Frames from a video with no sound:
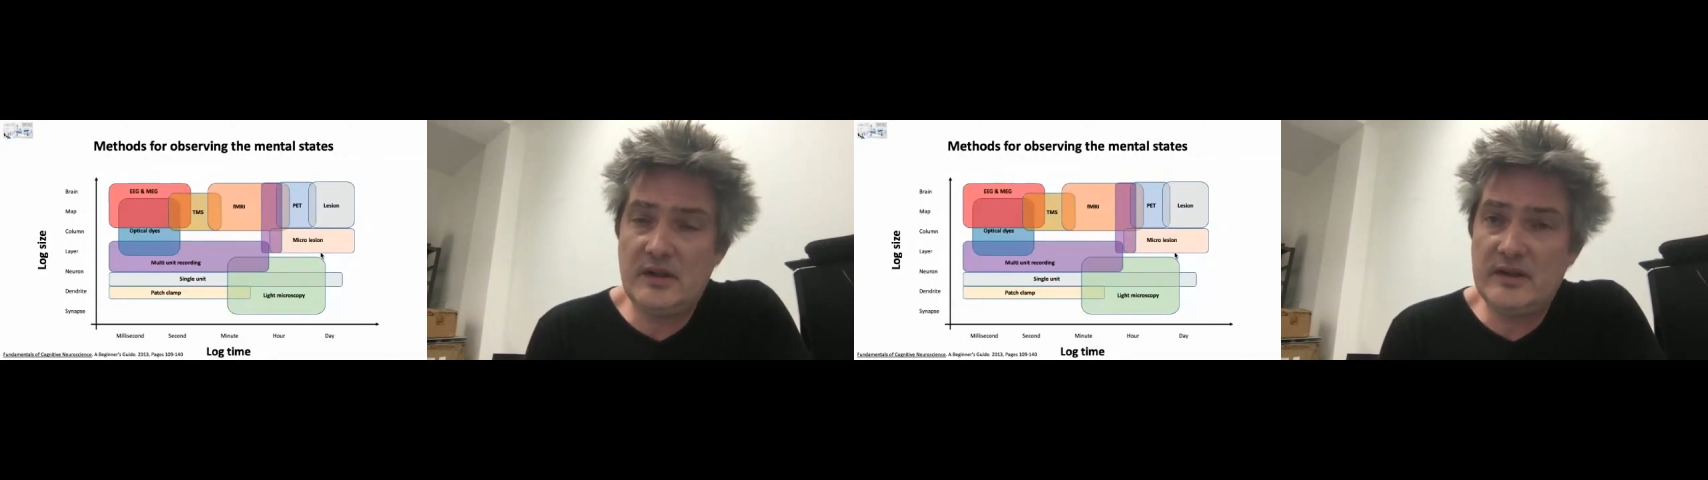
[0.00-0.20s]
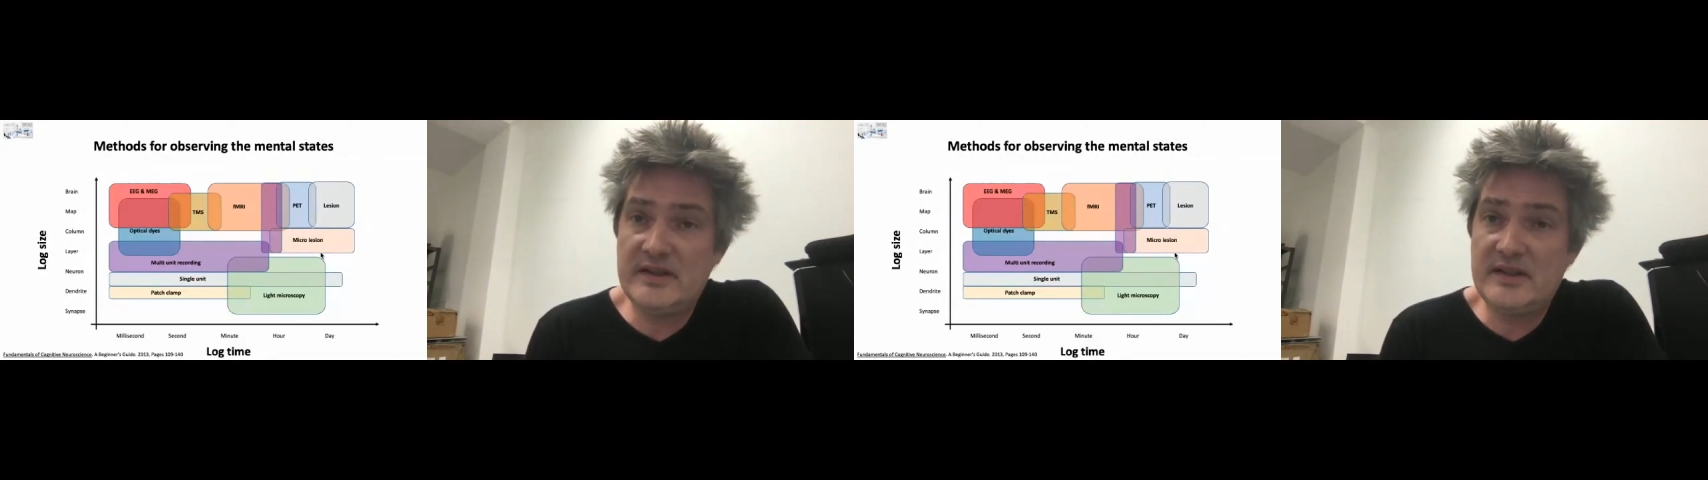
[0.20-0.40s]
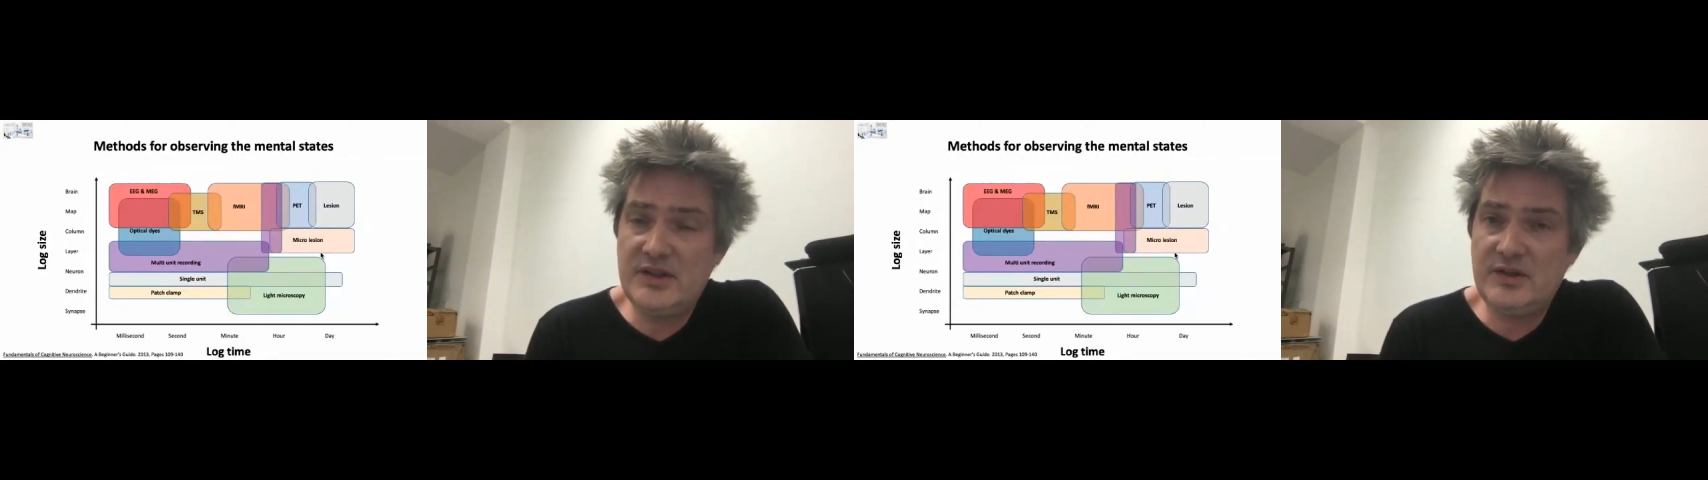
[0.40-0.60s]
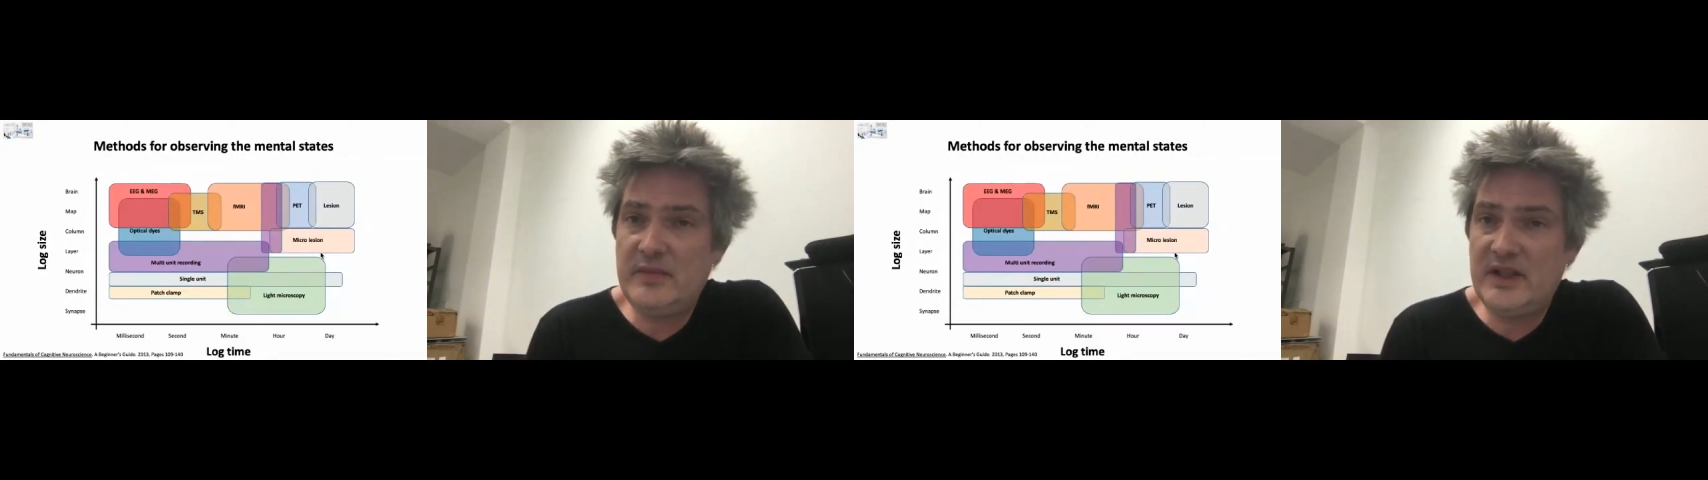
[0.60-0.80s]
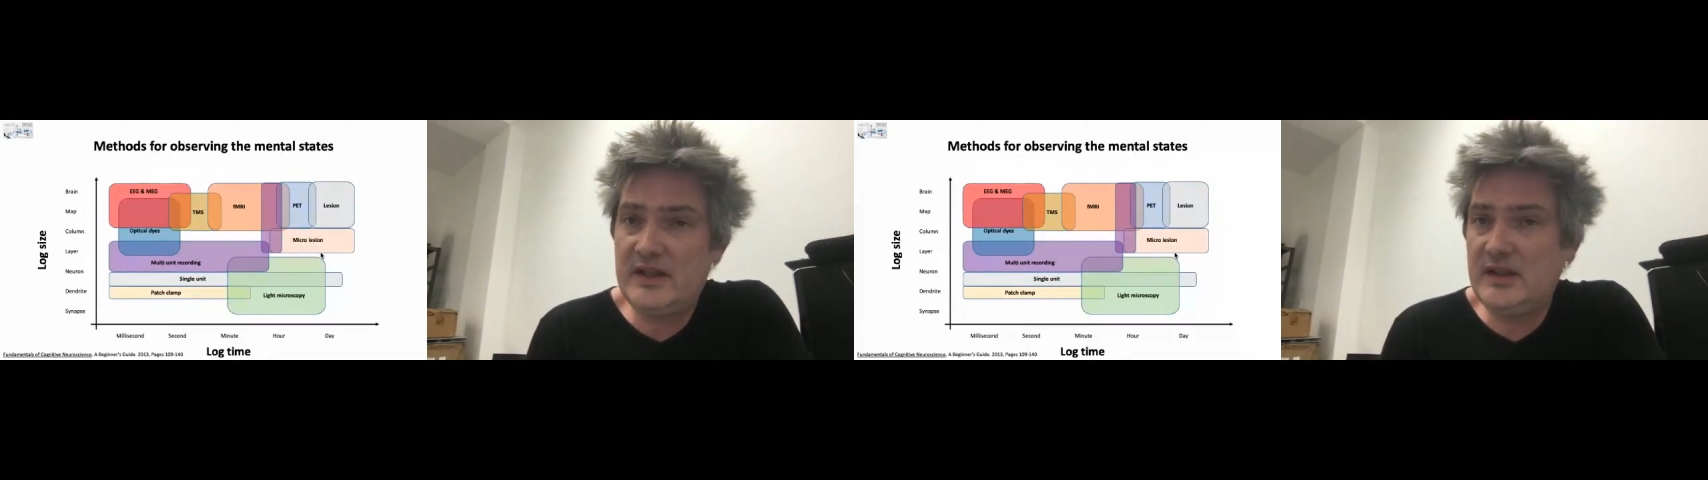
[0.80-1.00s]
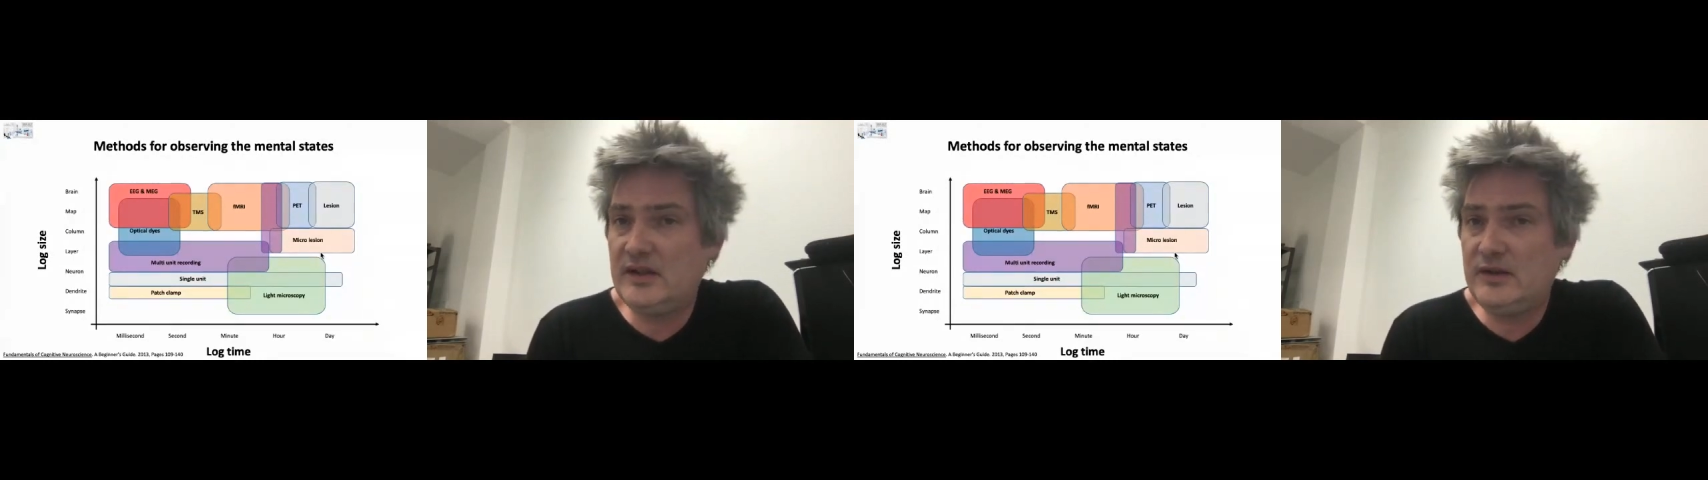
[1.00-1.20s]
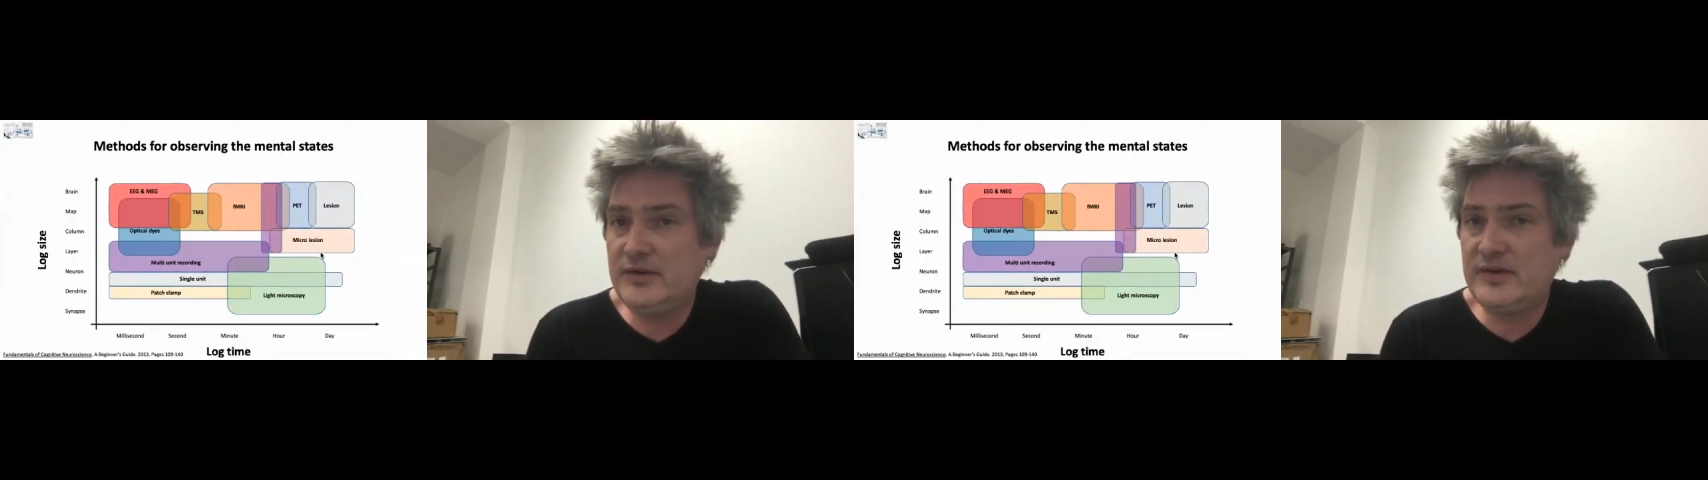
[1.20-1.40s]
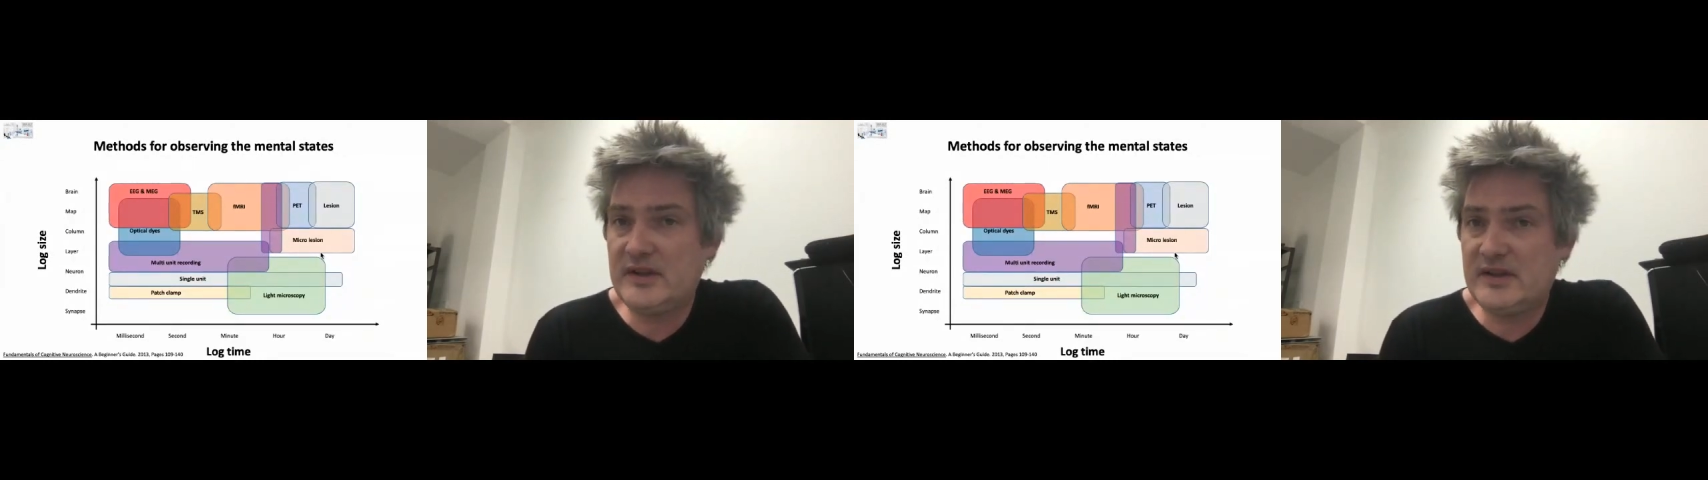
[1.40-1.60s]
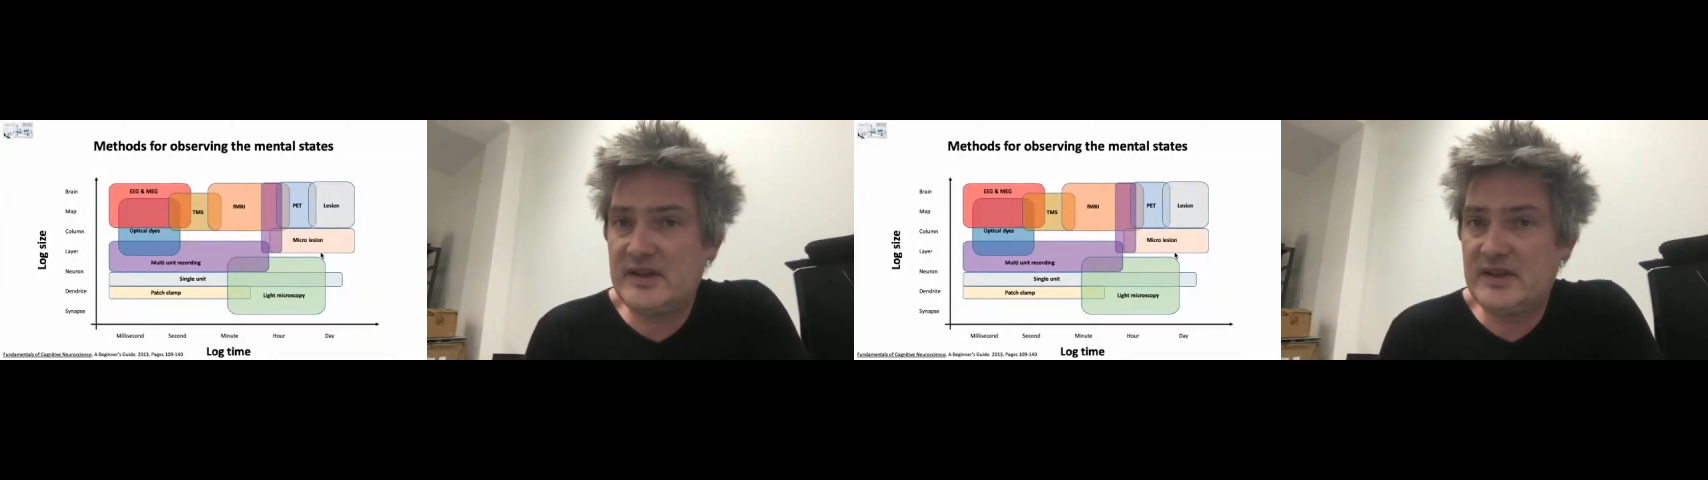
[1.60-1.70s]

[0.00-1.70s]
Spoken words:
decision making using